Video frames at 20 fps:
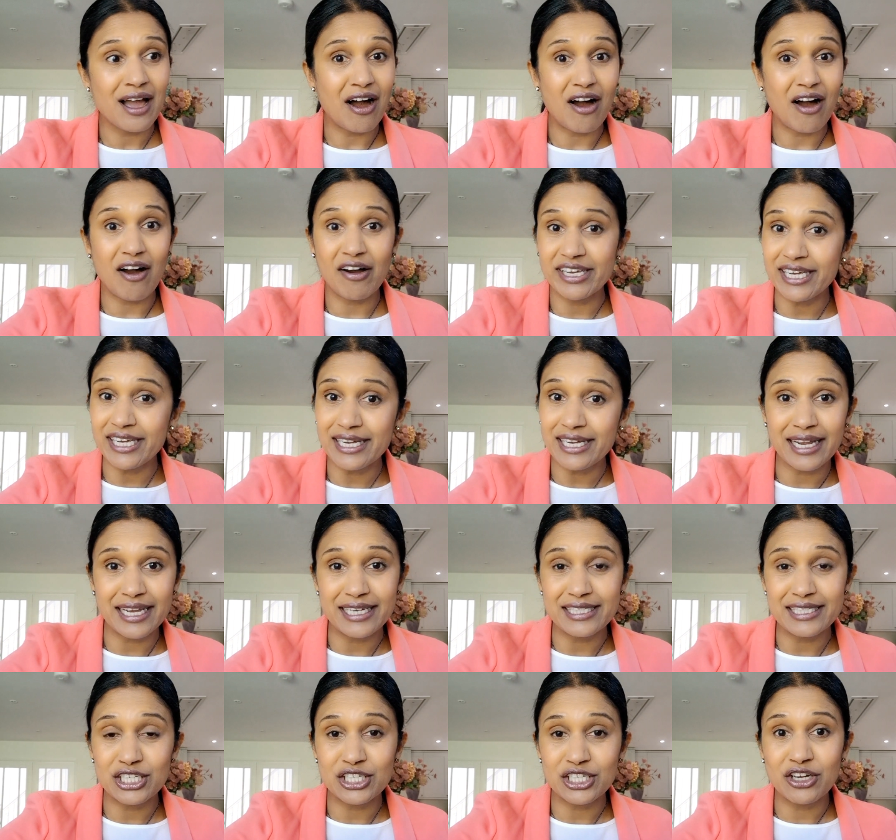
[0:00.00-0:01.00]
I eat
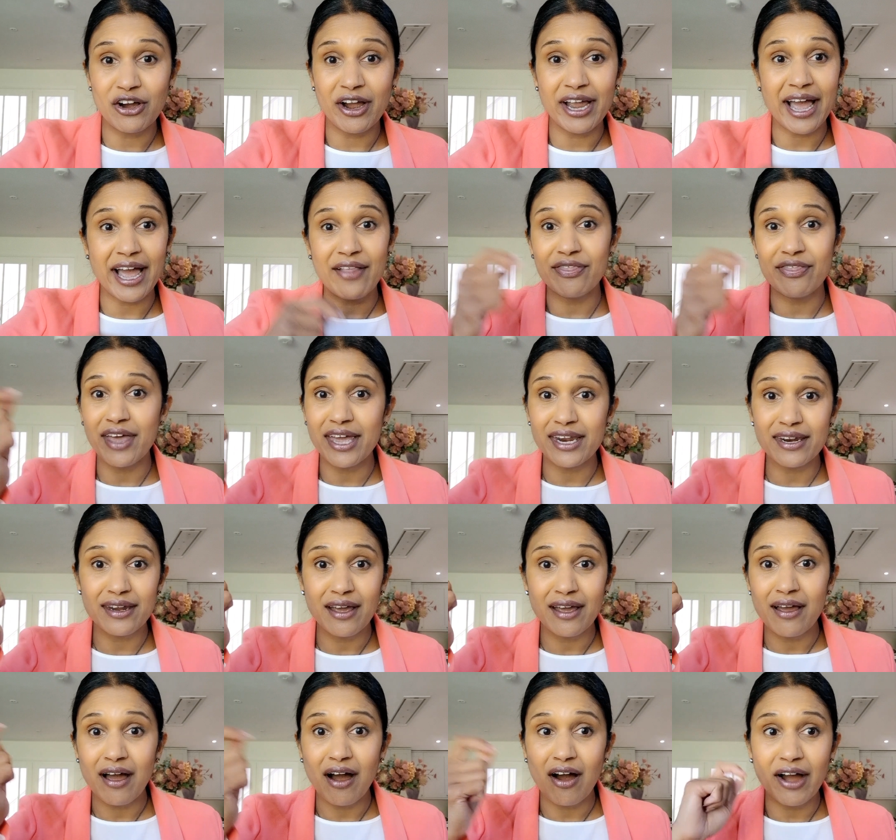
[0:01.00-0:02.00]
late at night and then
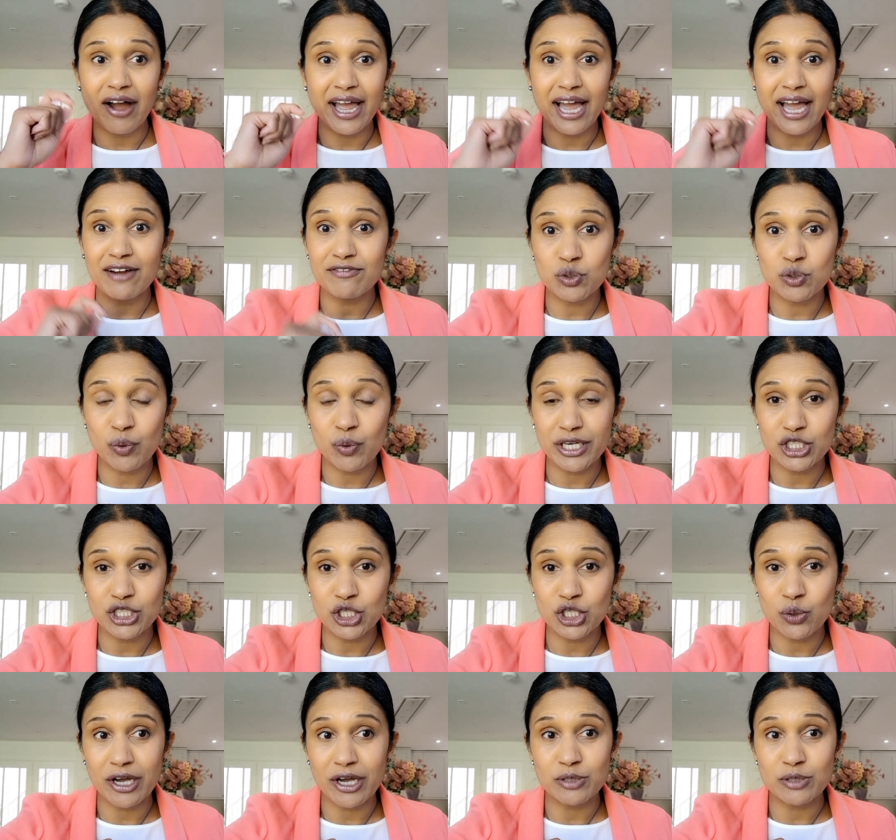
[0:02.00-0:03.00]
I have to wait
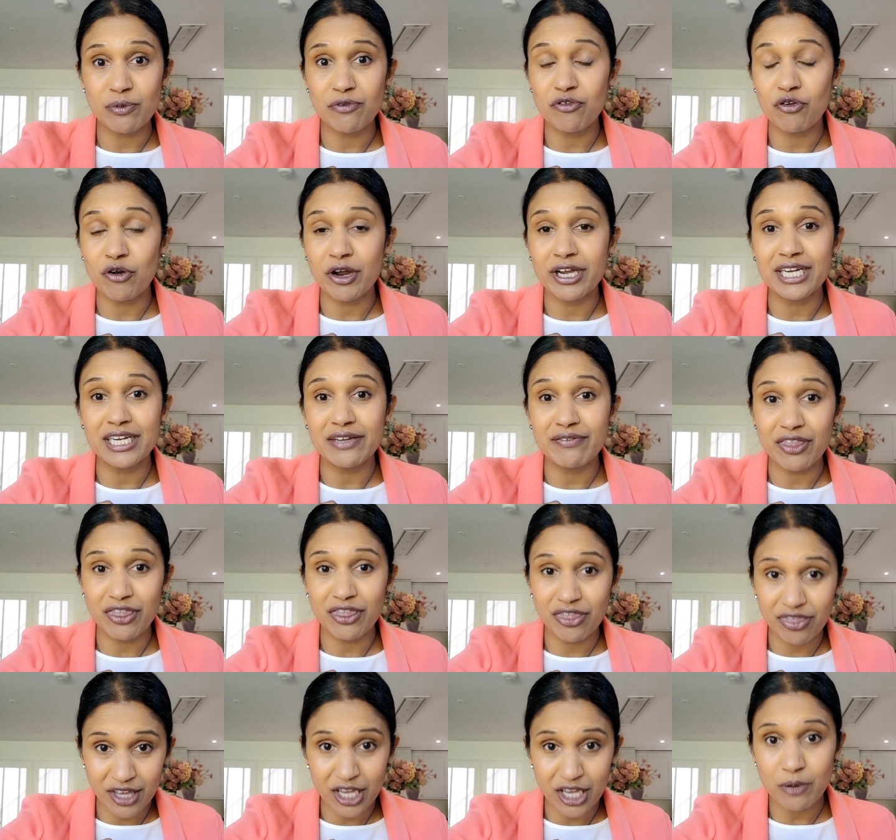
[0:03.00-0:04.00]
2 hours before I can even
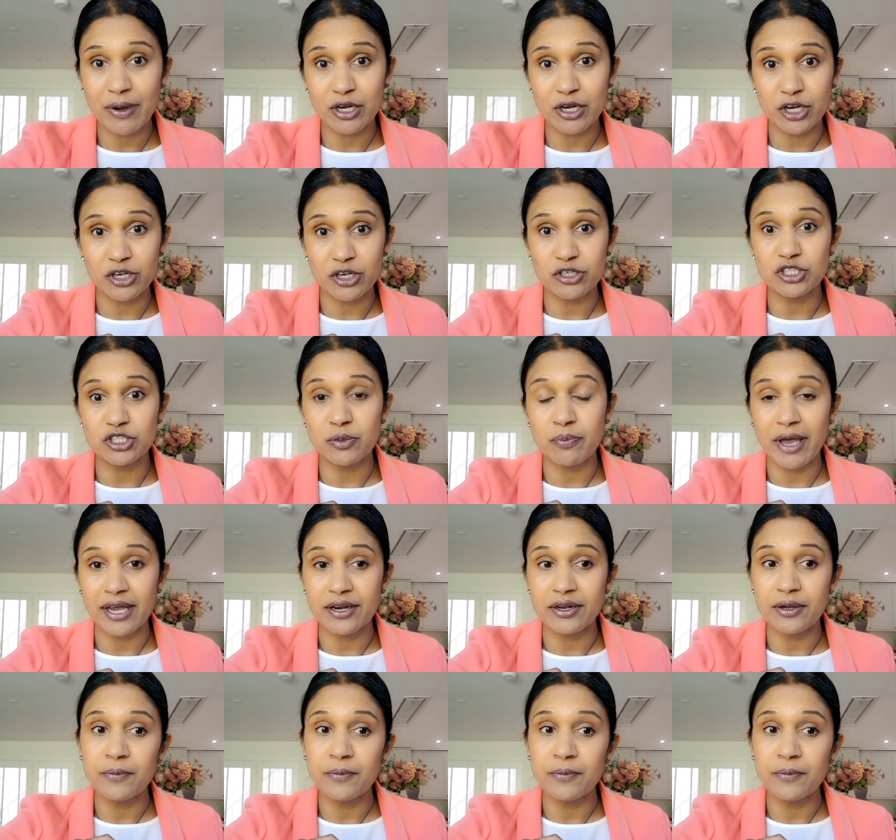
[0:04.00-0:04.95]
think about going to bed.